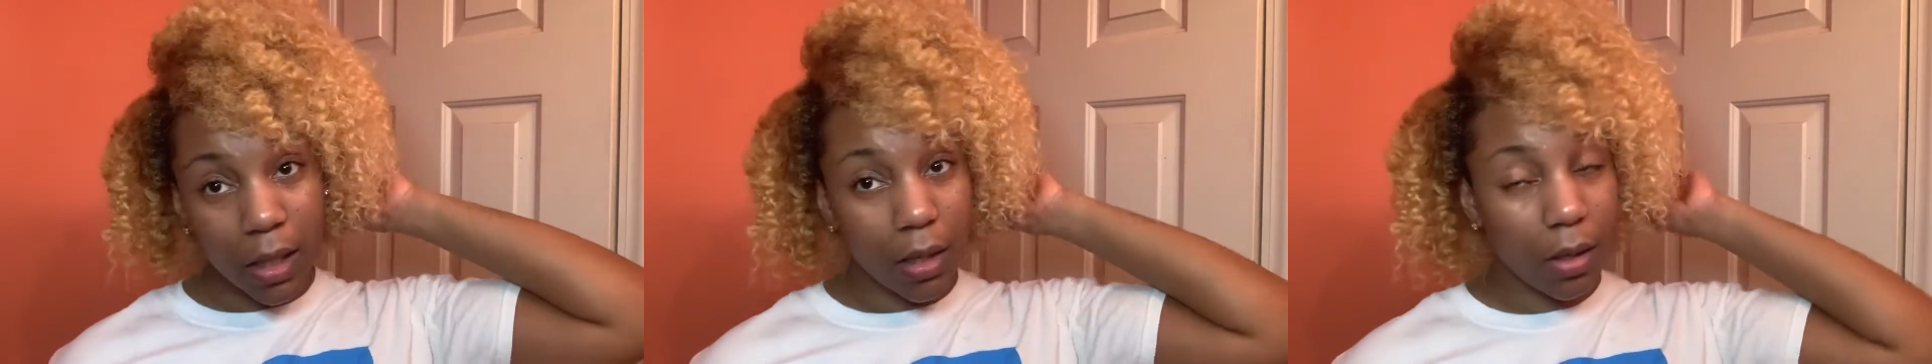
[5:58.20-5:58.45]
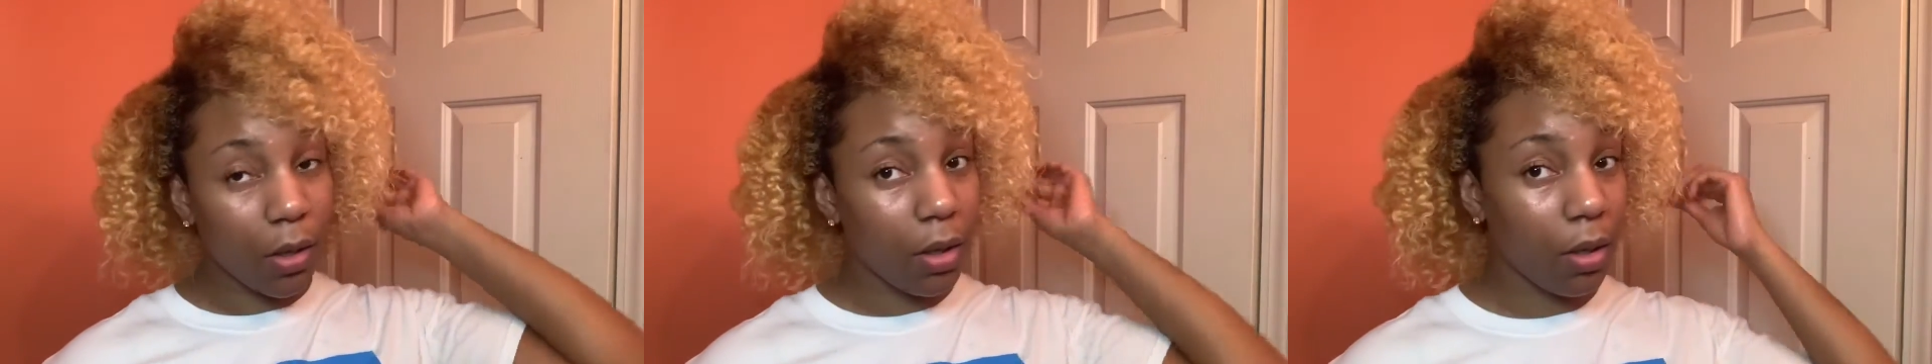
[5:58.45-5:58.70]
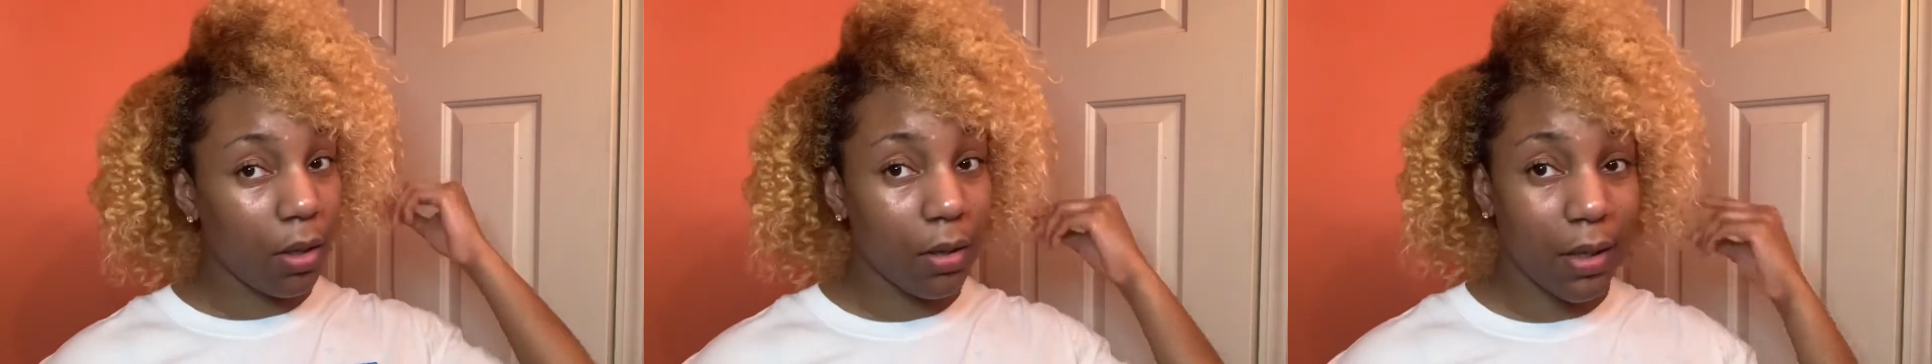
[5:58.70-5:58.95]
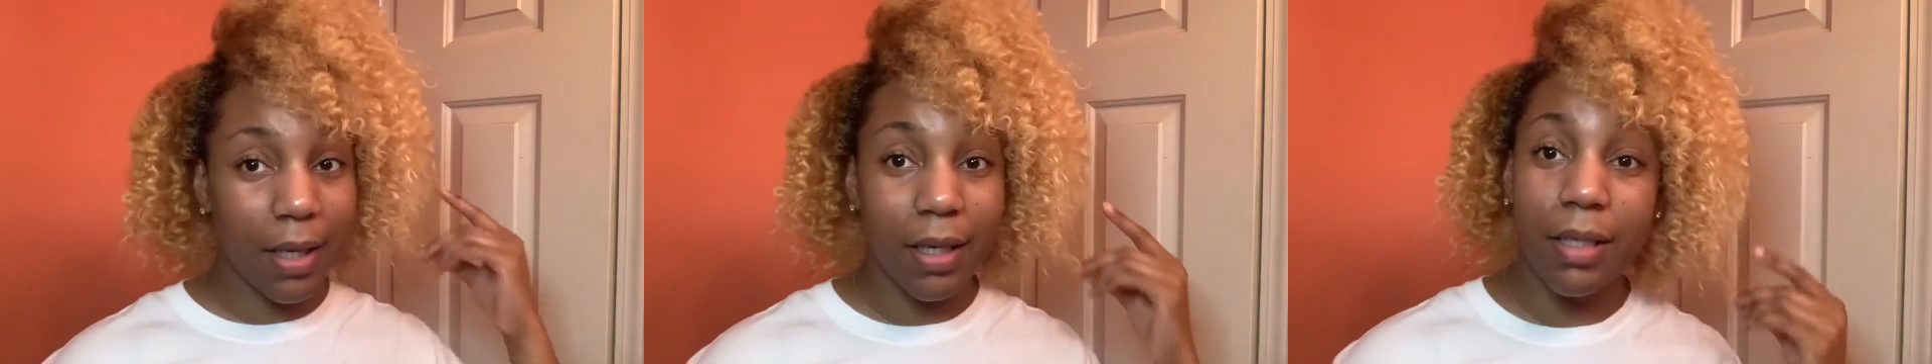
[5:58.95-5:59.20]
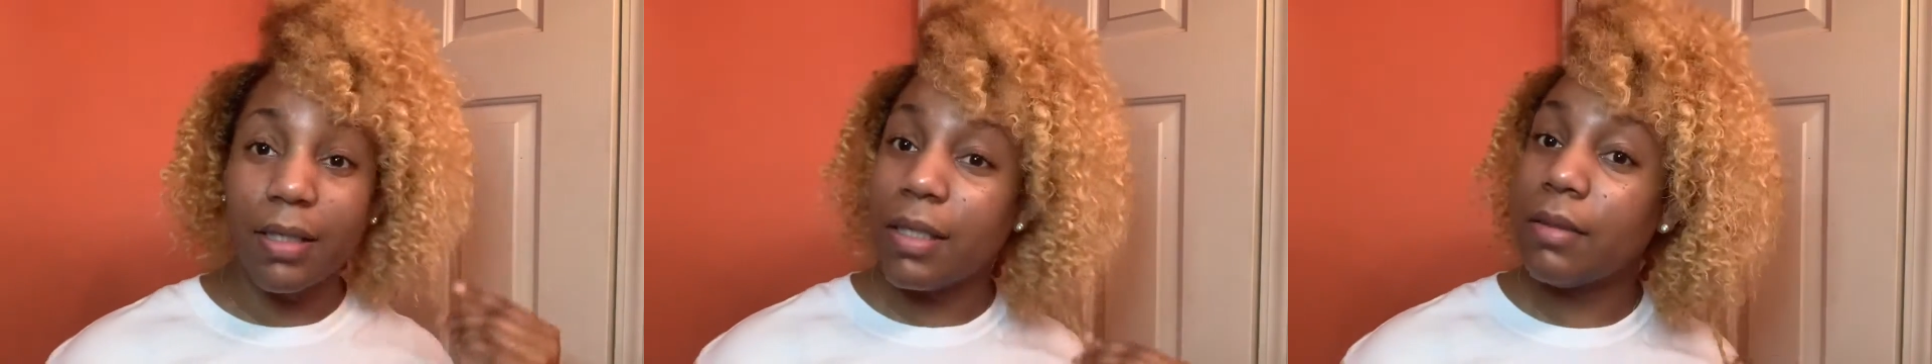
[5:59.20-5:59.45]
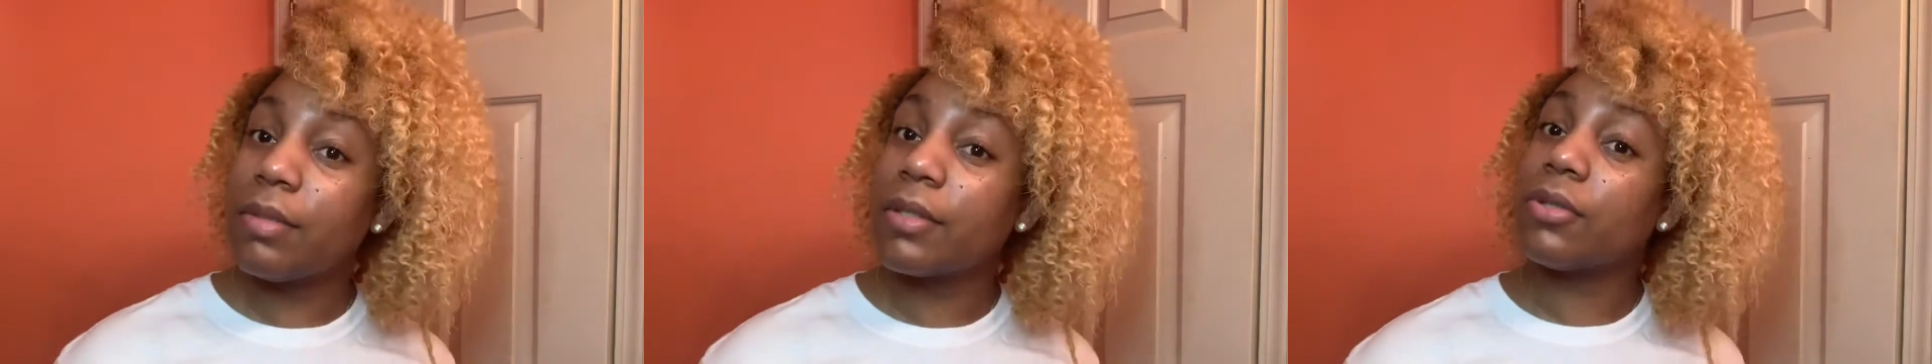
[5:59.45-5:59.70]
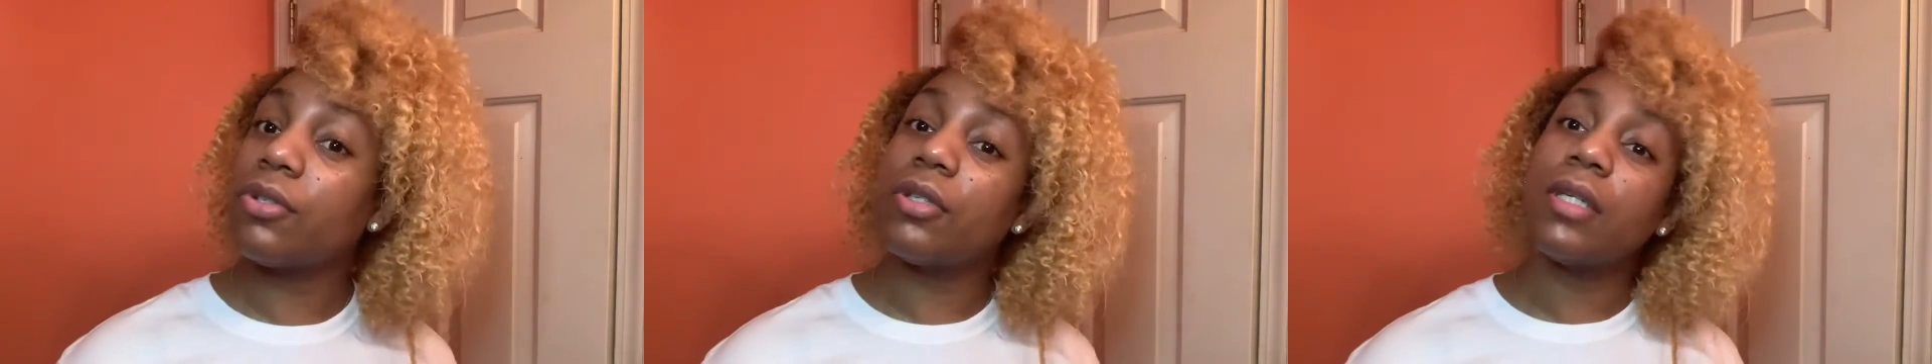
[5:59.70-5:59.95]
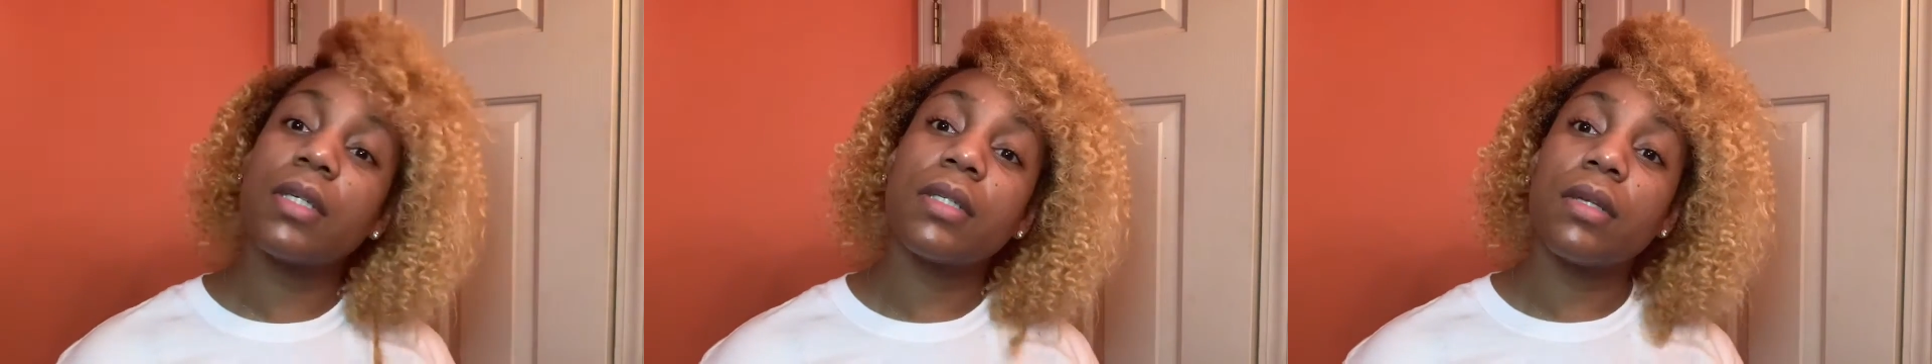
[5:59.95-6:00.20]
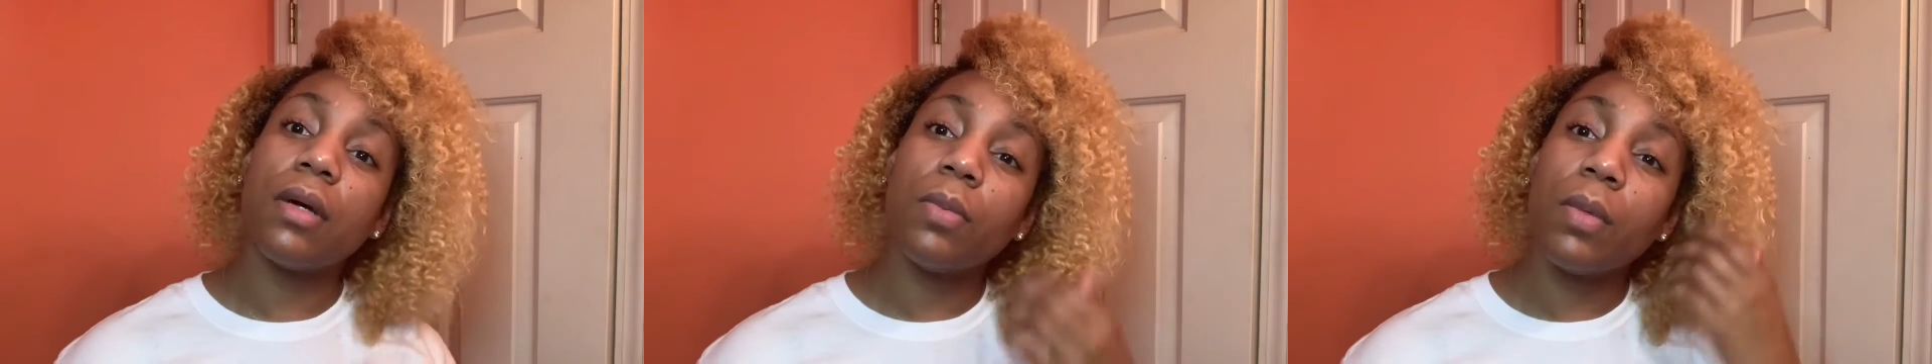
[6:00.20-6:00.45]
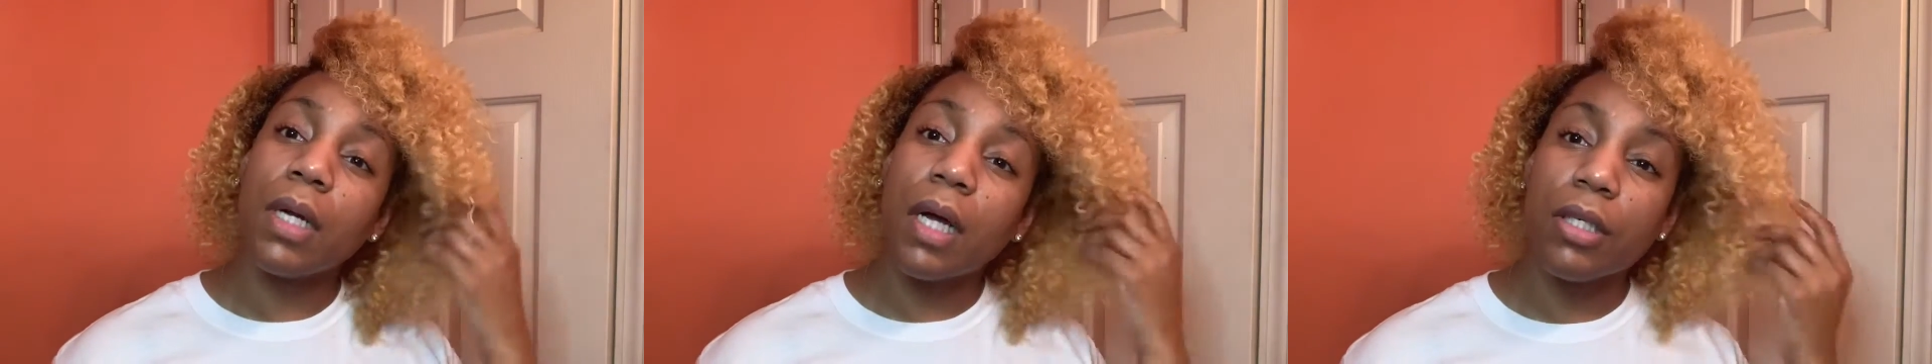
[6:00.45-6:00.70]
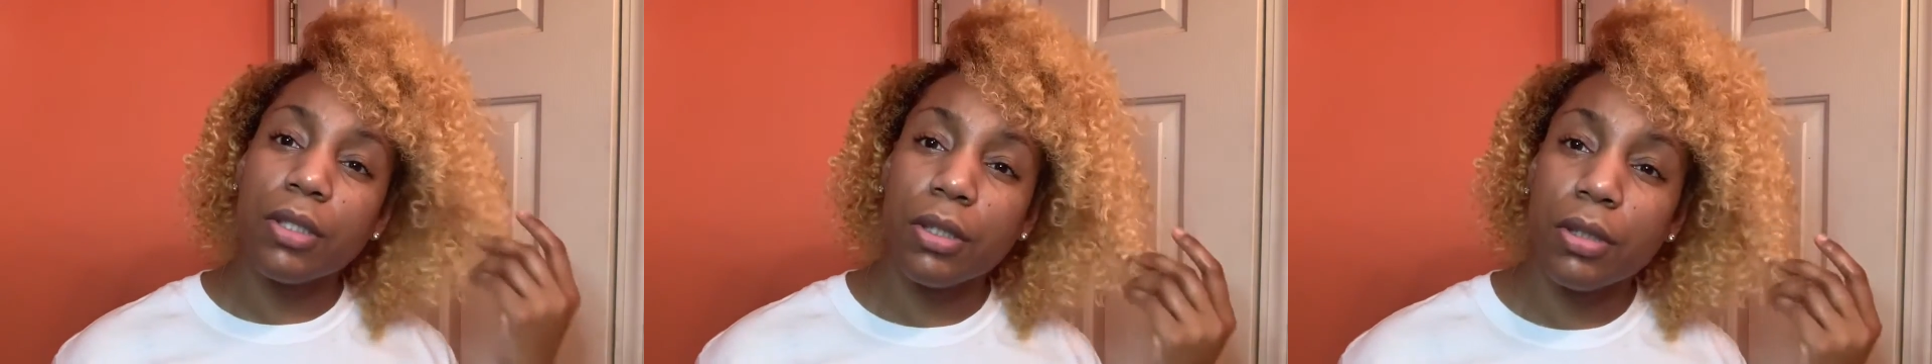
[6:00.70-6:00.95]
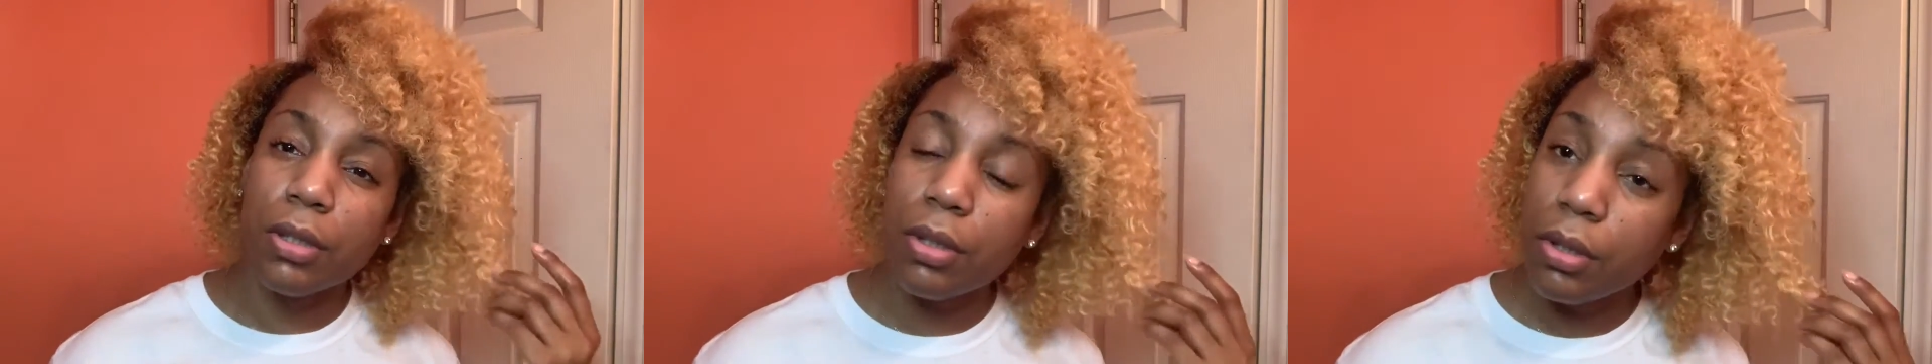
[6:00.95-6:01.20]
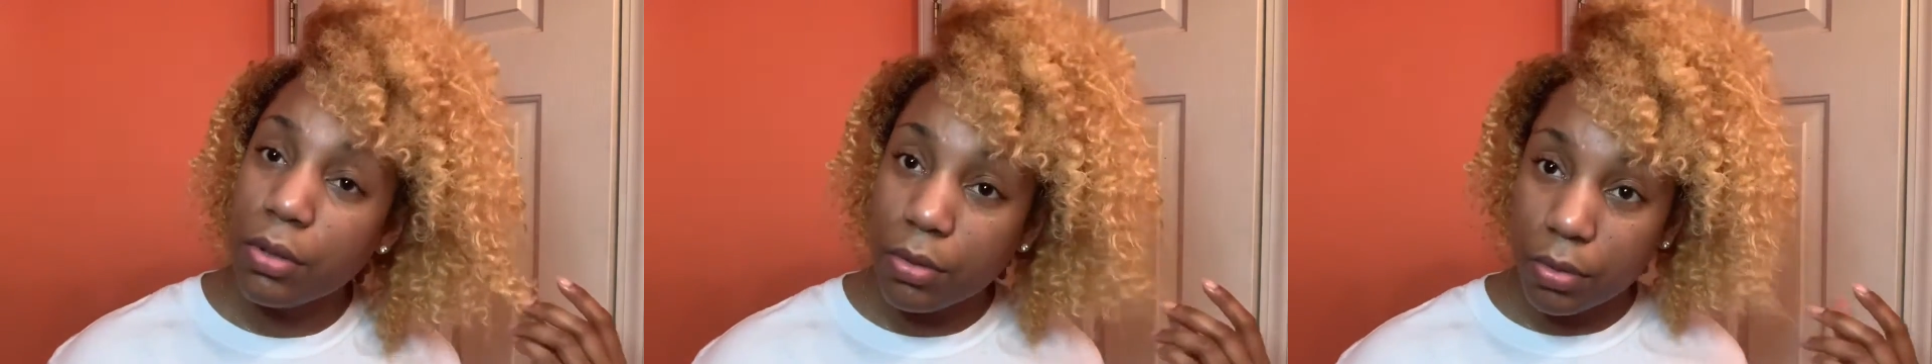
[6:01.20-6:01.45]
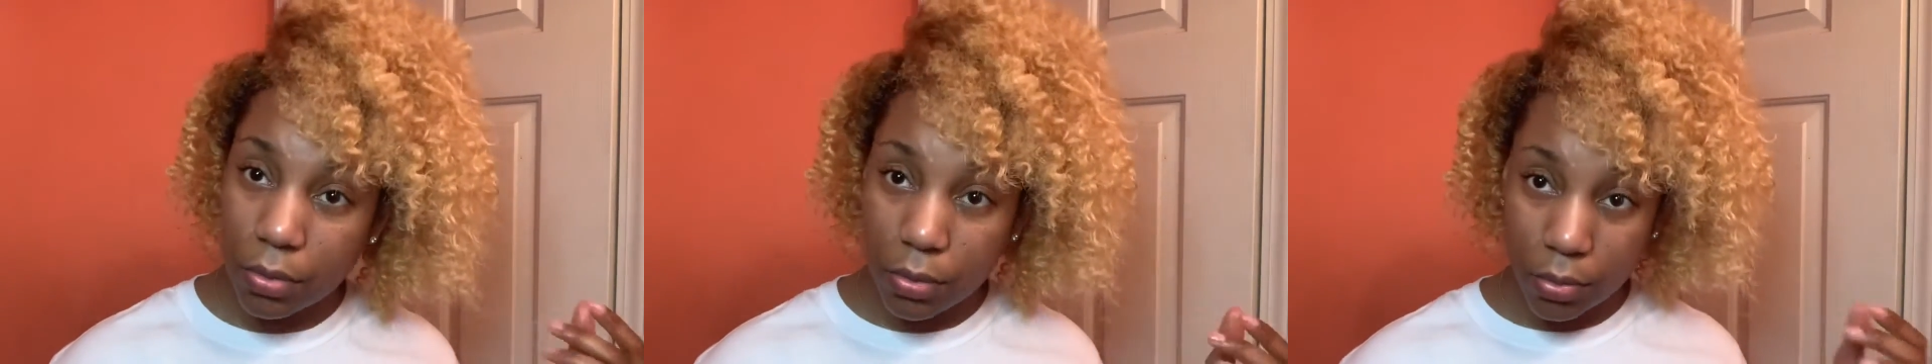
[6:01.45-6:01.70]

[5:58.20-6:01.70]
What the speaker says: or any tips and tricks on what I should do.